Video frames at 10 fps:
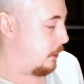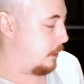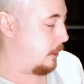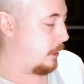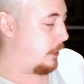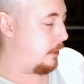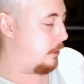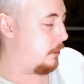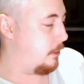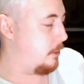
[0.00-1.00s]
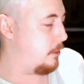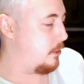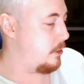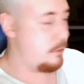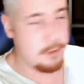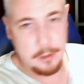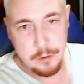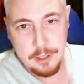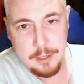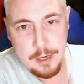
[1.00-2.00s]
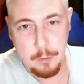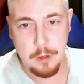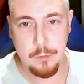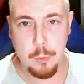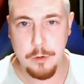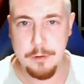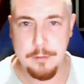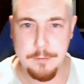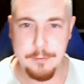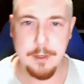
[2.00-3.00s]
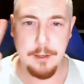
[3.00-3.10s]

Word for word: Okay. So usually you get kind of one